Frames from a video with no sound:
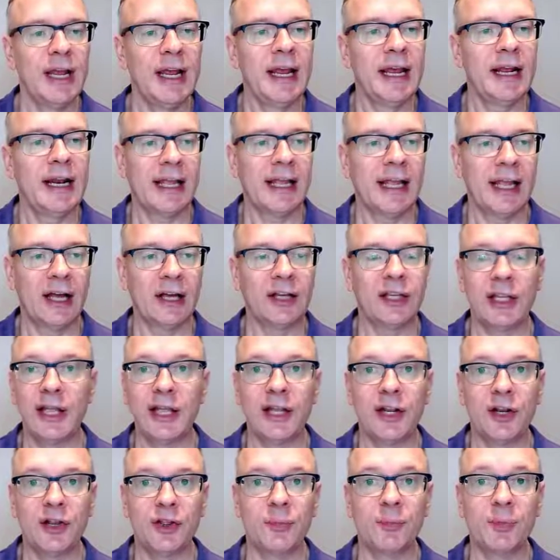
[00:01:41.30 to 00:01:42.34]
And I
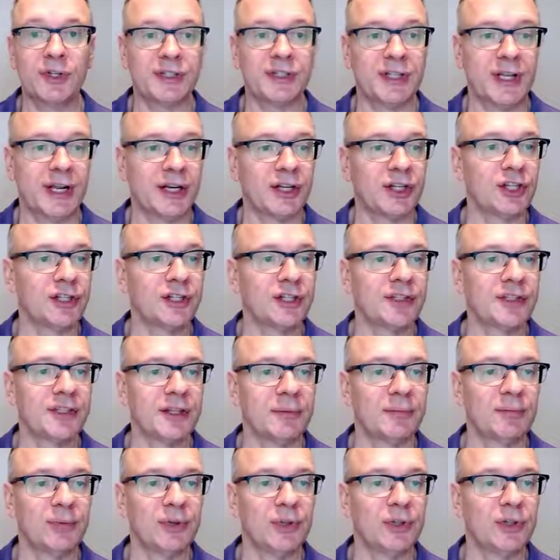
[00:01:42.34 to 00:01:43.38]
calculated the percentages,
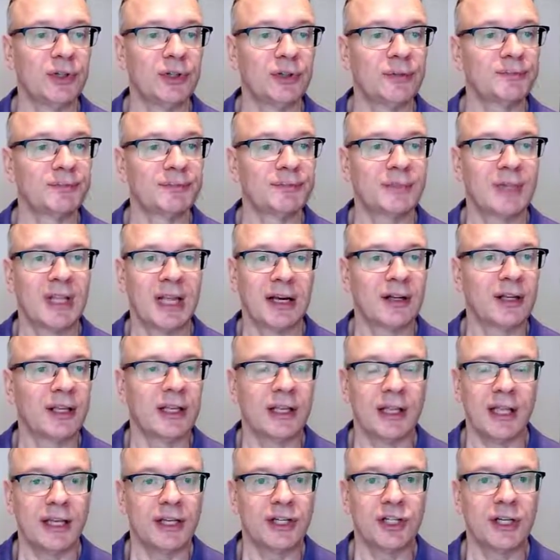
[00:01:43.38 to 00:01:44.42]
simple
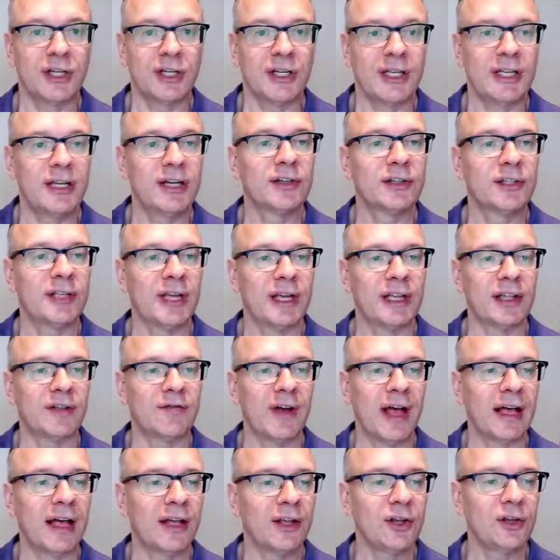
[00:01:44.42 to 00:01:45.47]
calculation here, take the
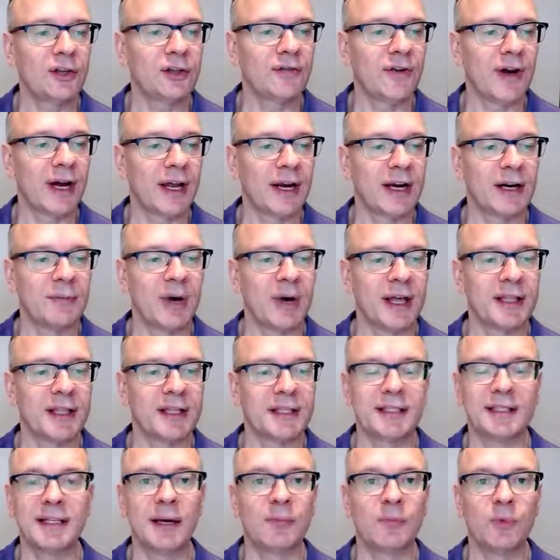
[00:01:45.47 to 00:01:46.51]
value divided by the
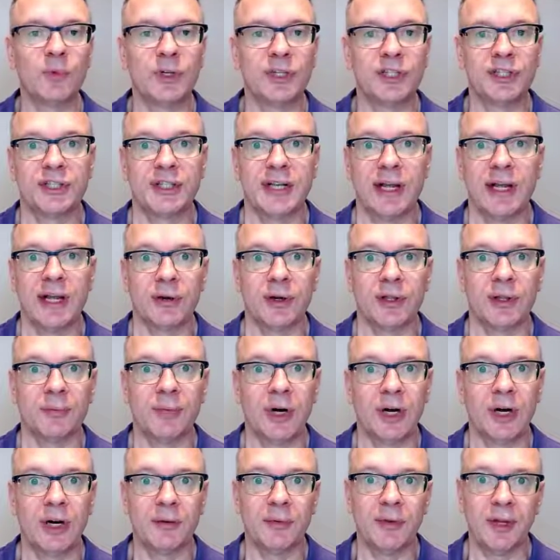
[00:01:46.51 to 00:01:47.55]
sum, which is down at the
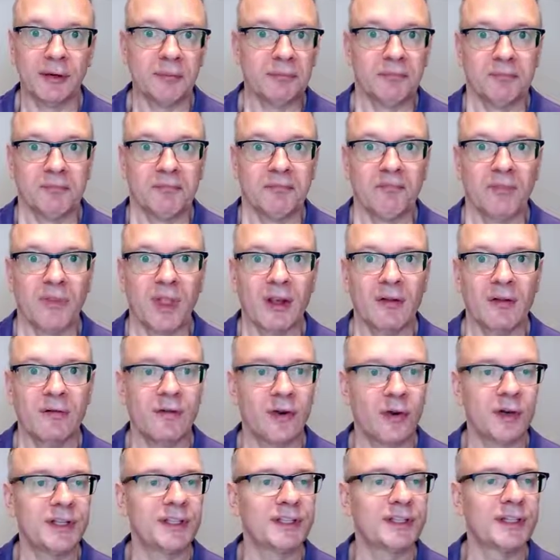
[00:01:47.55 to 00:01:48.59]
bottom there.
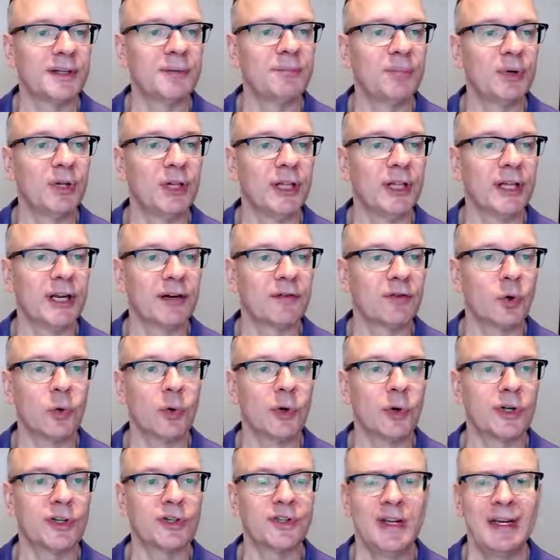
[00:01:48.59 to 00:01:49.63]
Very simple, and of
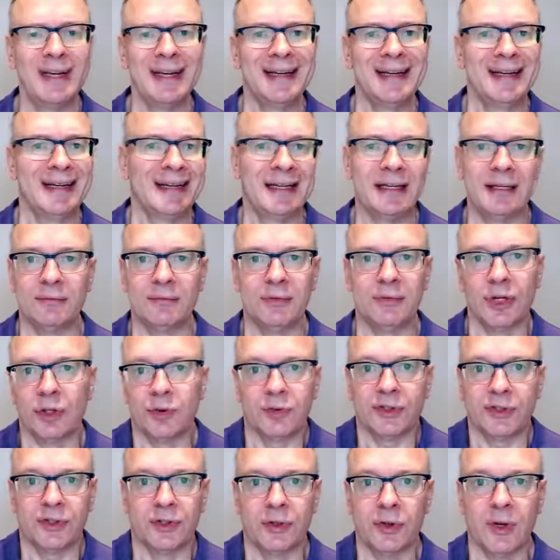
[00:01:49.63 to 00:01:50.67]
course, it
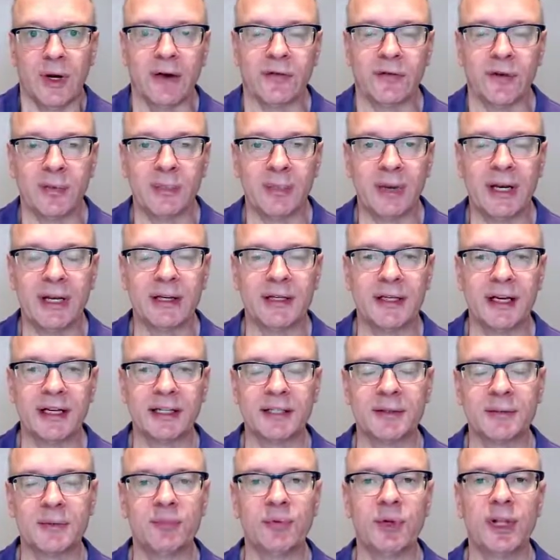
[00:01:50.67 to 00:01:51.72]
goes to however many
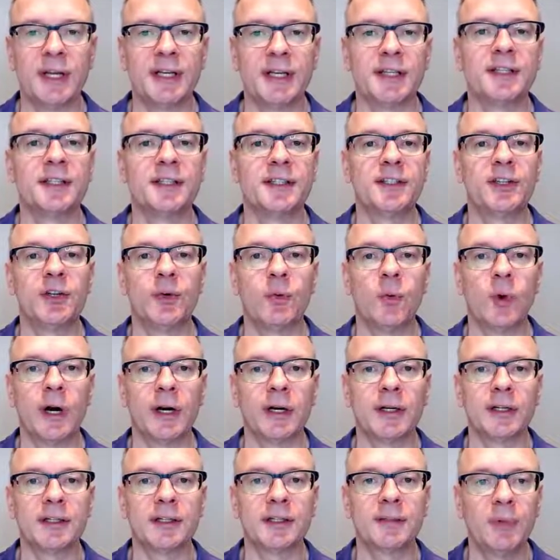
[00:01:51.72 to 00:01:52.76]
decimal places you want
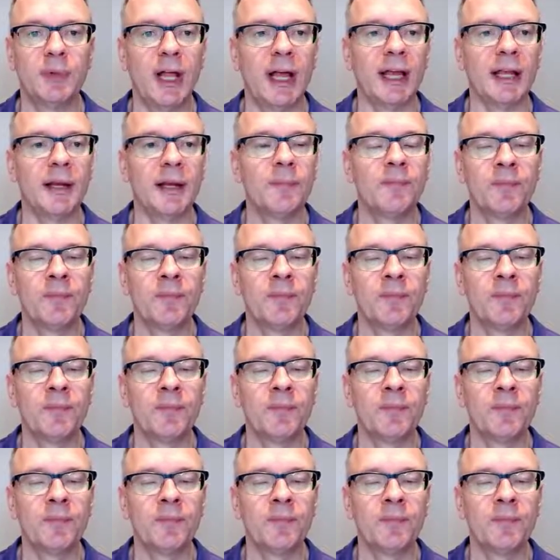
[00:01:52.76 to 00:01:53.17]
to display.